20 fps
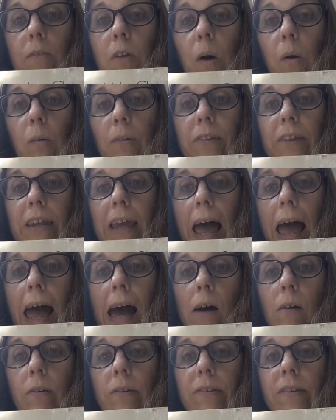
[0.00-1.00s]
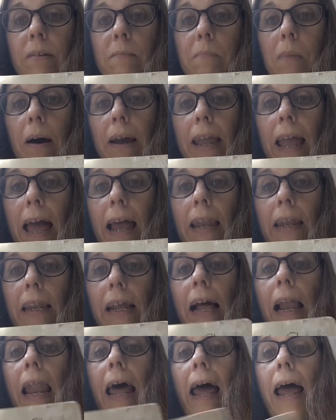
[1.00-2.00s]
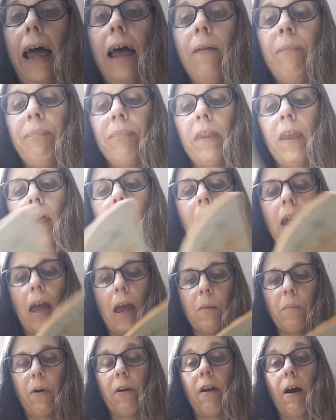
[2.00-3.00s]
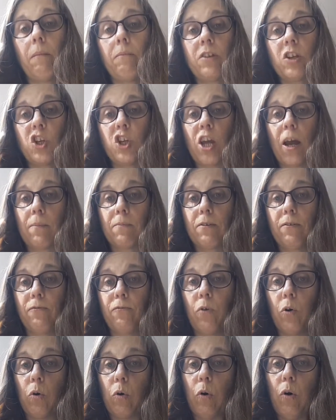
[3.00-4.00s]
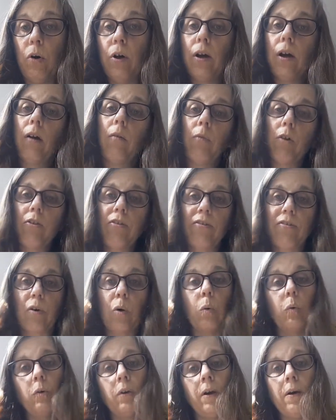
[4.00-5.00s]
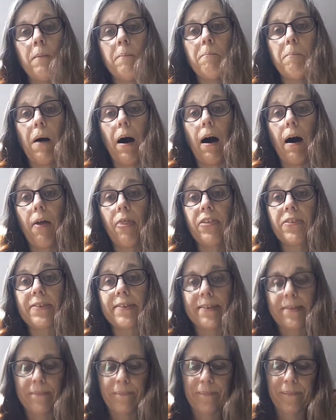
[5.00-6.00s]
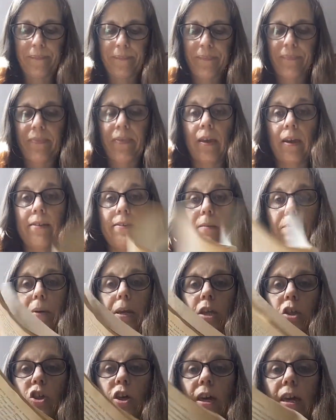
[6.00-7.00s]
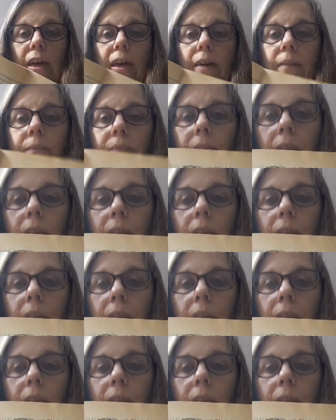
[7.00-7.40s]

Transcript: Dolls in a House by Helen Clare, and we're up to chapter 4, which is called Baths. There's a picture here